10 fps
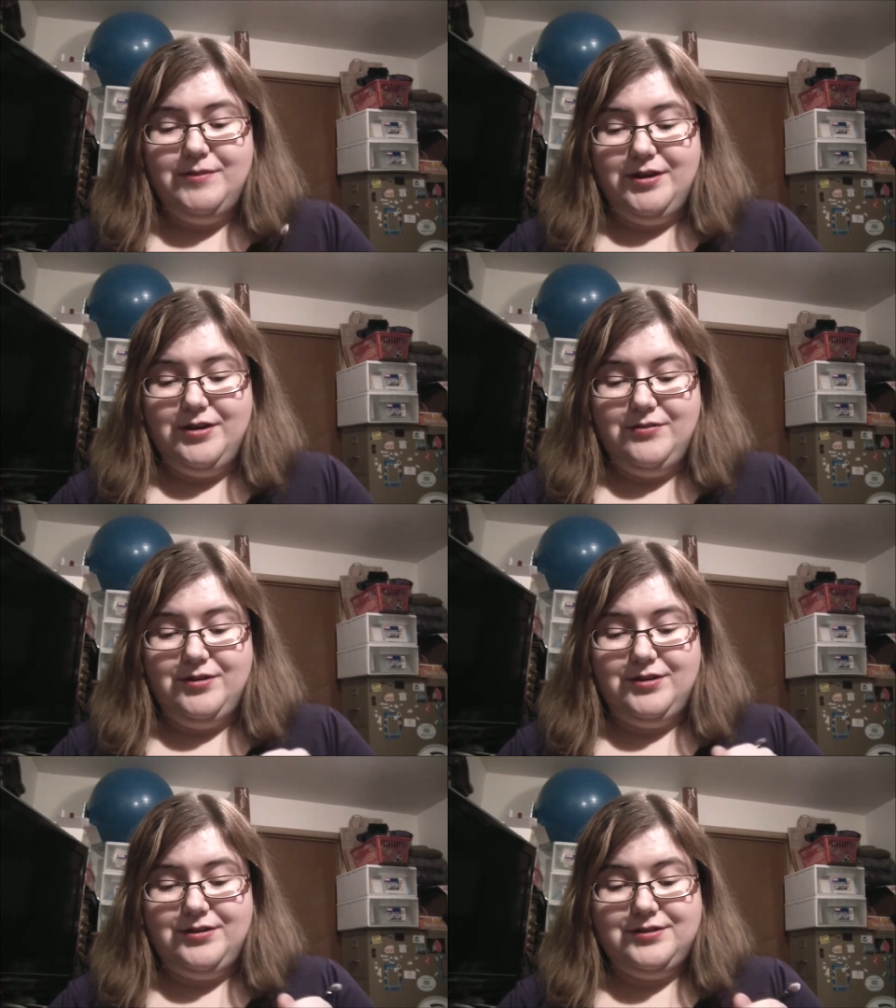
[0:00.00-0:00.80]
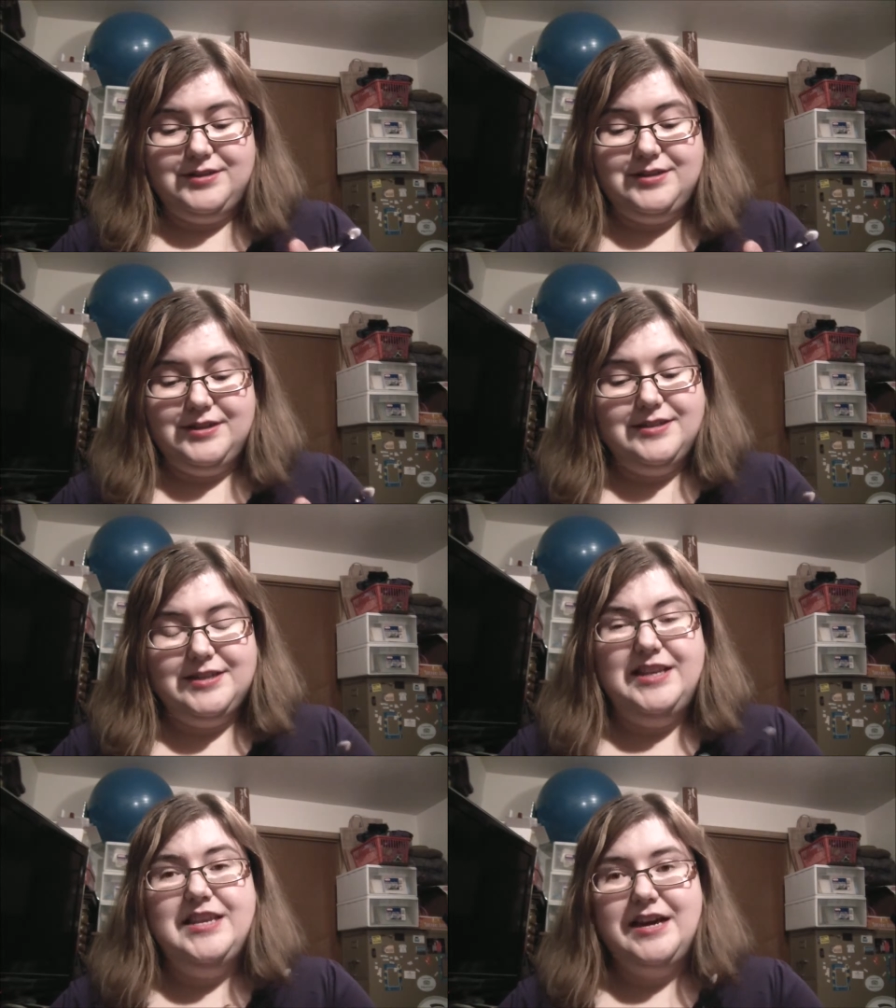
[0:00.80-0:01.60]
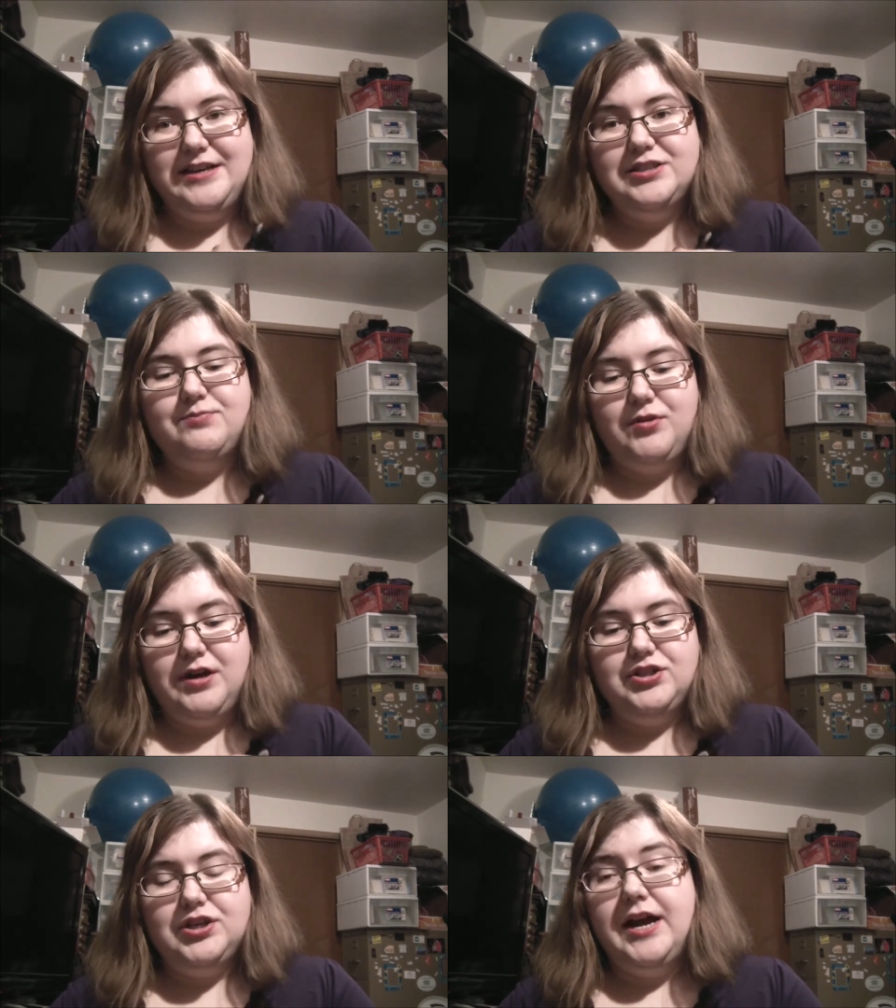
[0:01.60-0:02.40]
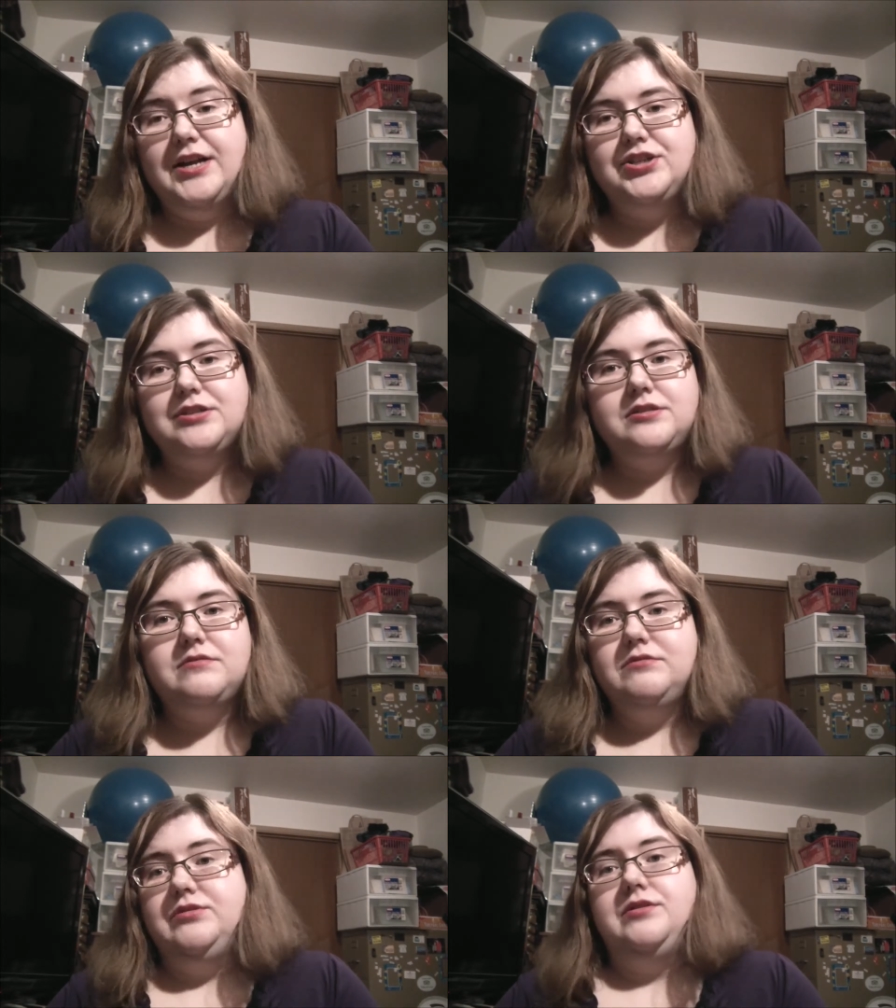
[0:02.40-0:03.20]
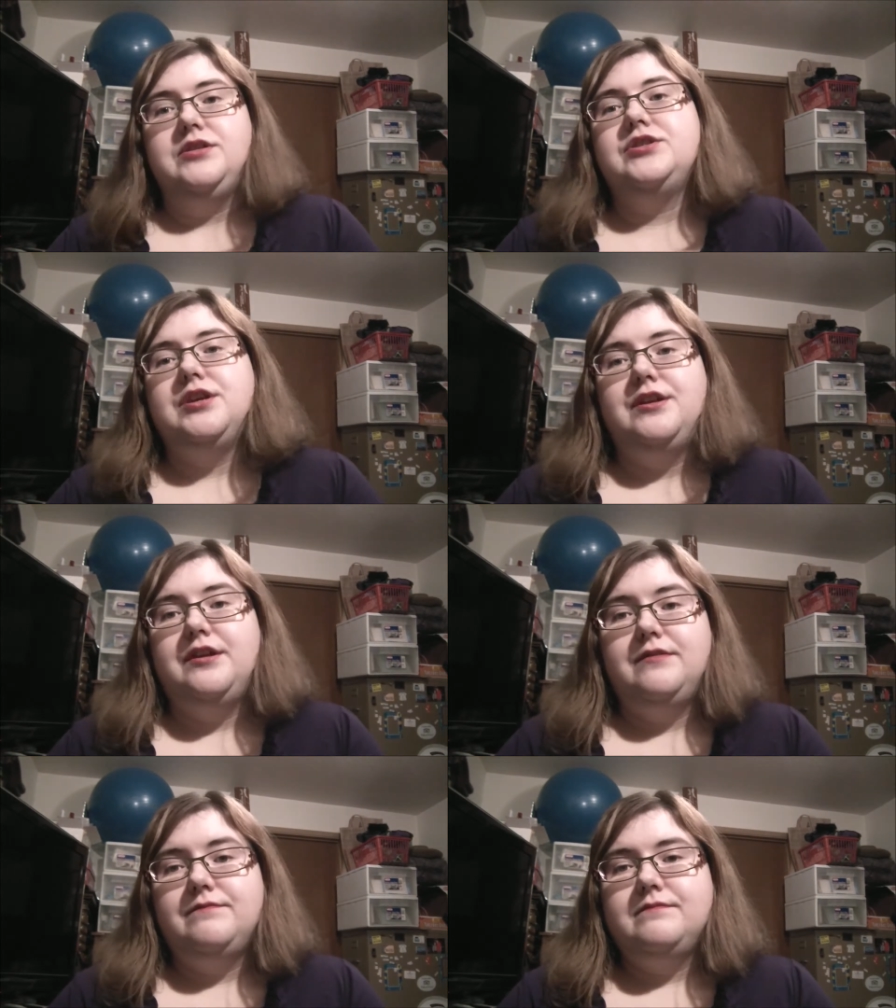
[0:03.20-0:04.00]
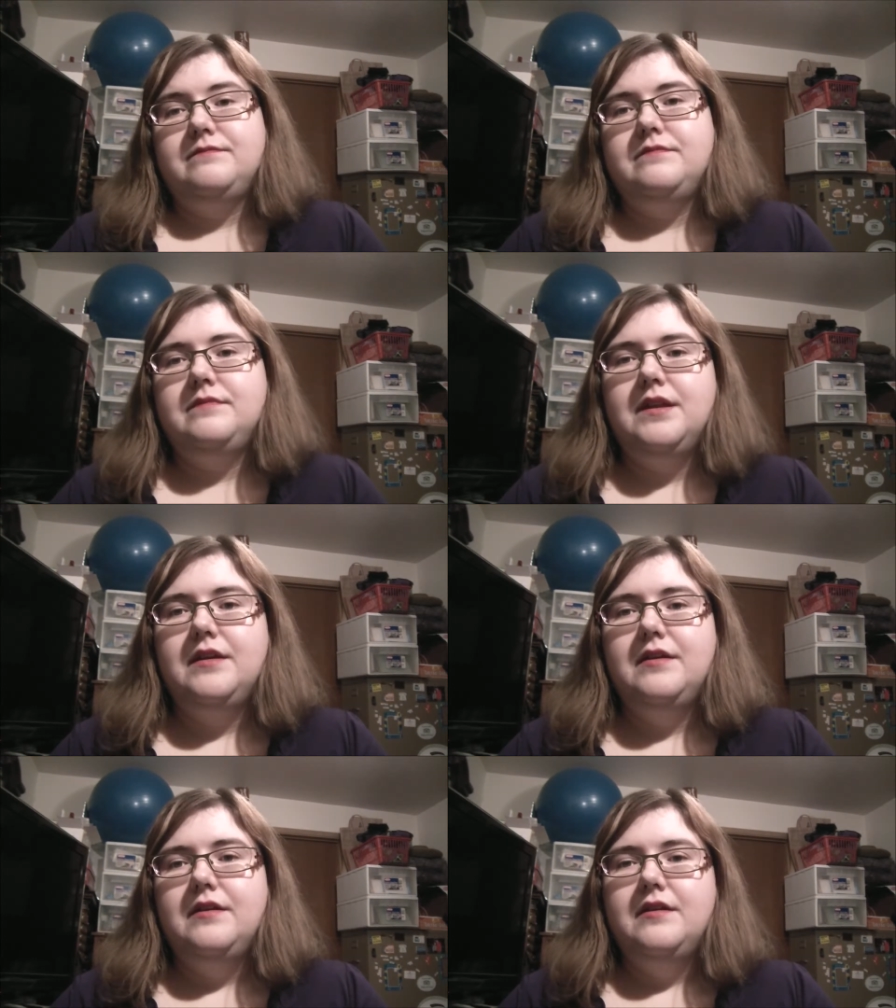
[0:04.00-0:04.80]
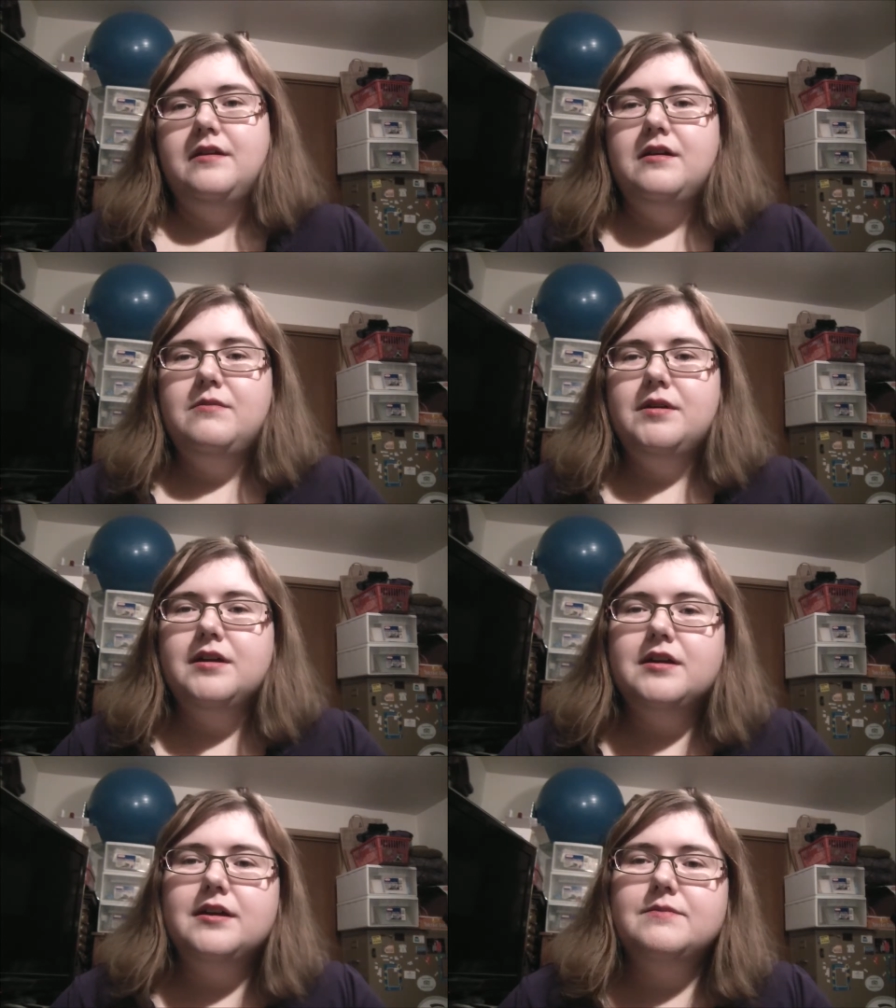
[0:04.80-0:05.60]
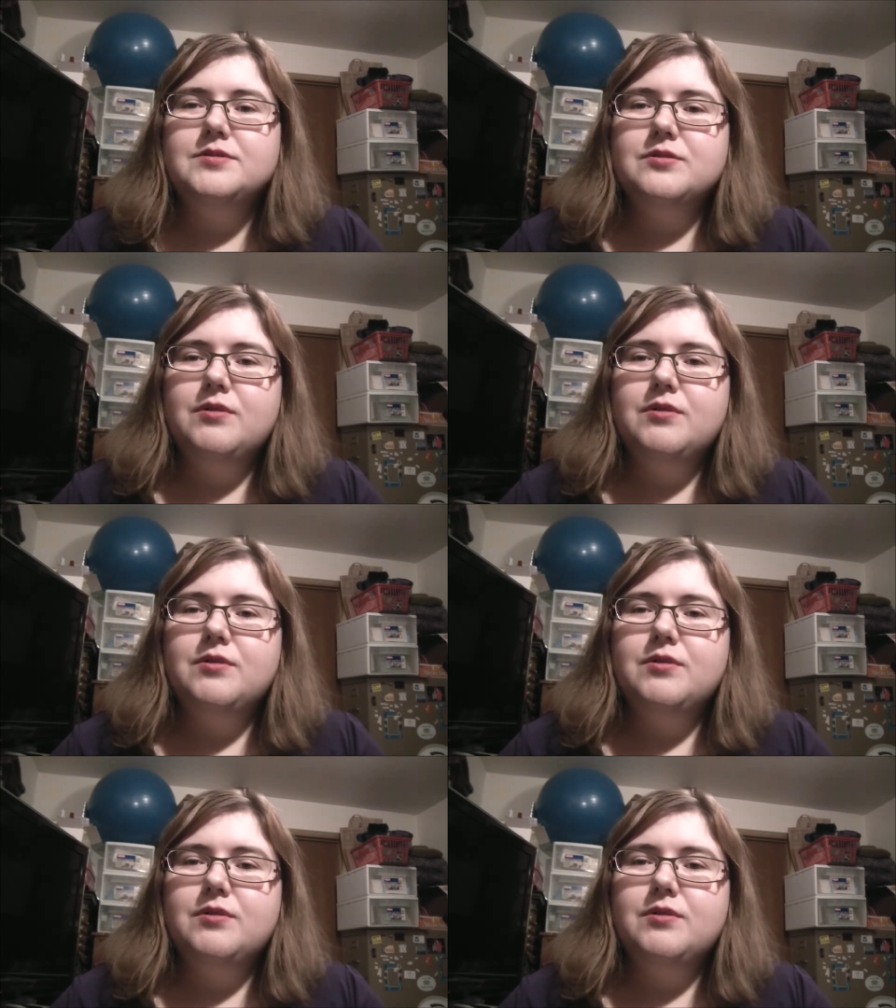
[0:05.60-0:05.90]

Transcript: to one of my coworkers because it is a nice brush. I just don't do any shading. Oh my god, I am